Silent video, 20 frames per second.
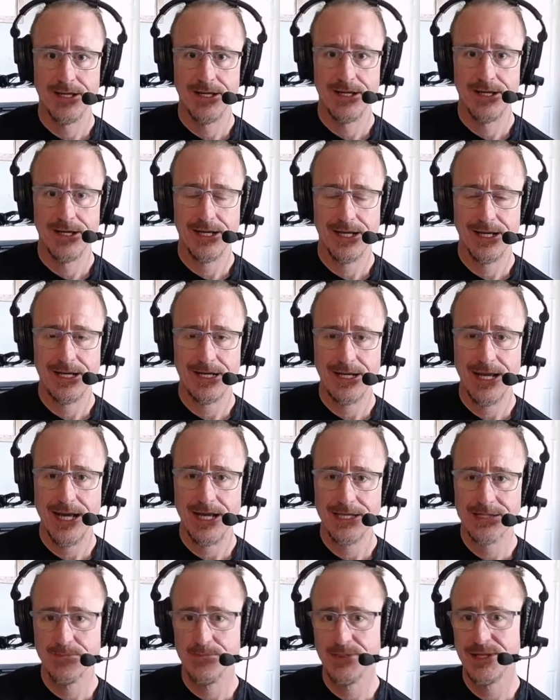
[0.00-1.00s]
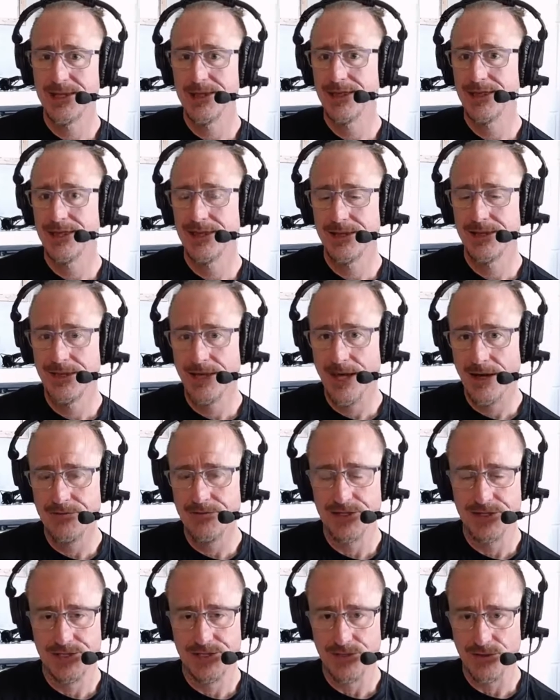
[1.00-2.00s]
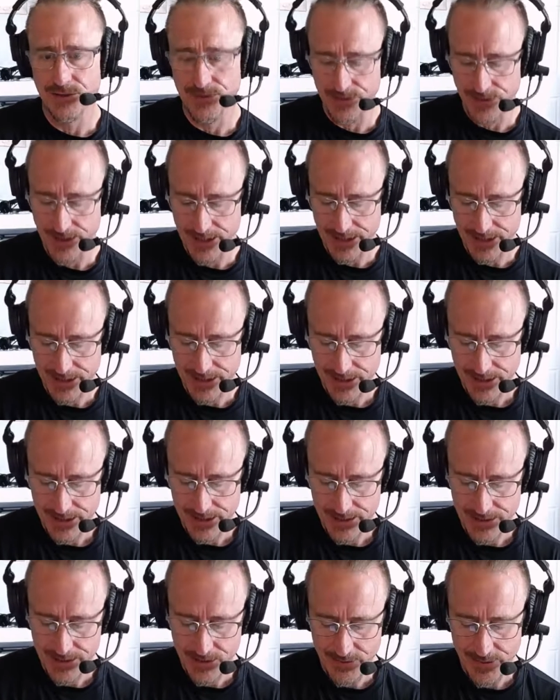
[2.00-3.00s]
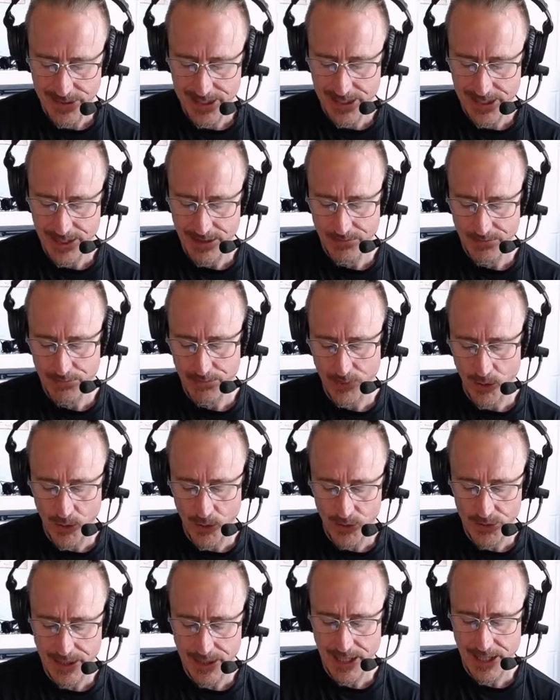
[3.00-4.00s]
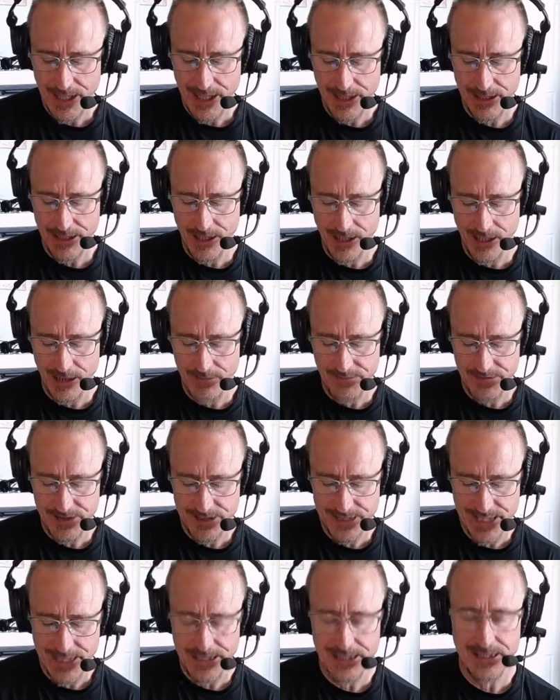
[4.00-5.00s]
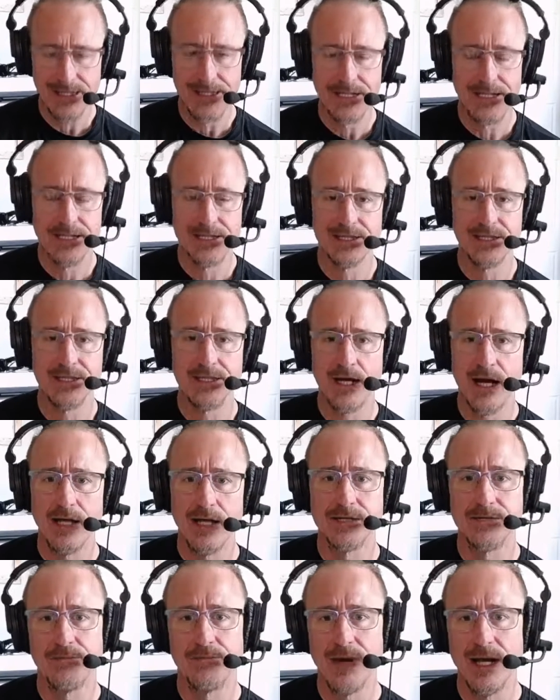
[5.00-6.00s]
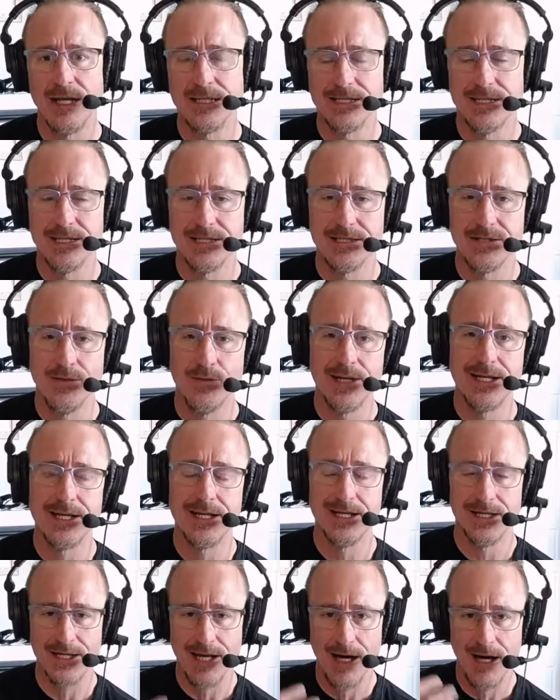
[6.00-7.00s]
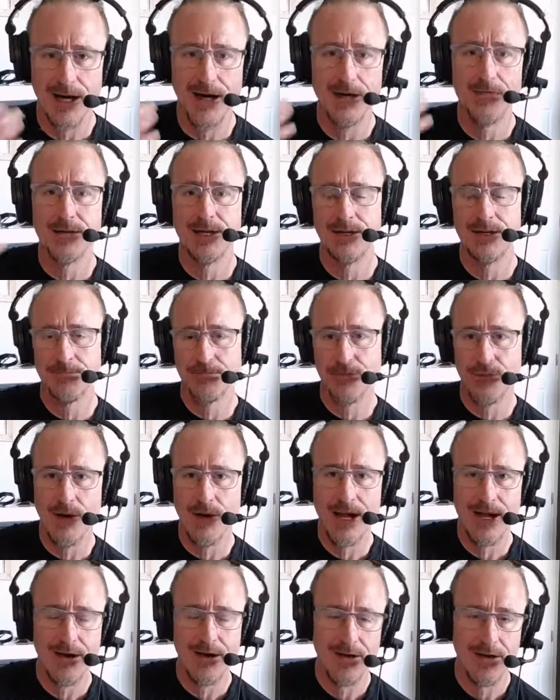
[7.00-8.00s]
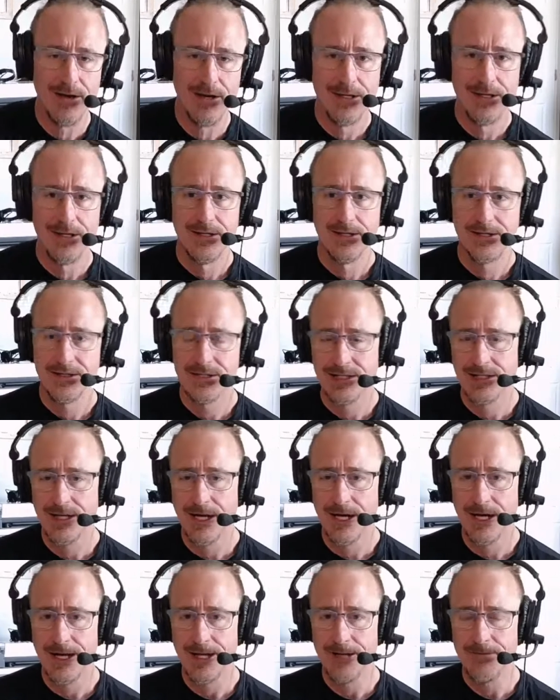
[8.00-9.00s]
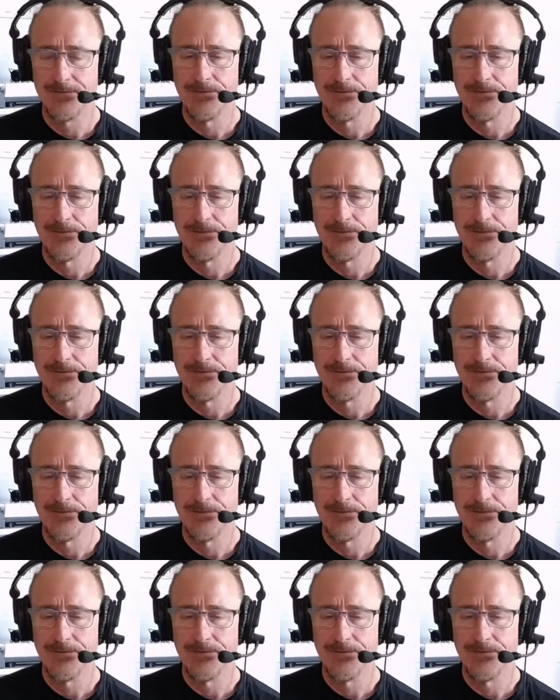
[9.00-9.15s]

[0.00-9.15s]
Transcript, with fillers: and as beloved children. So we can come boldly and confidently into God's presence. So we can come in prayer to God.